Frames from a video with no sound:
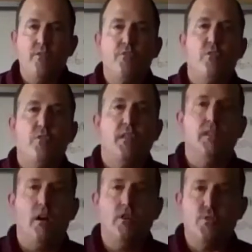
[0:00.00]
For the
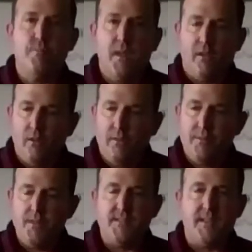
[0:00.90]
larger beaker,
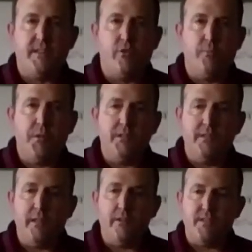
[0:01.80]
the 600
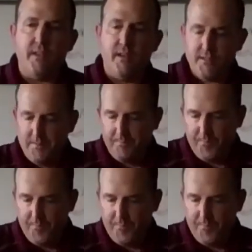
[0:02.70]
milliliter size,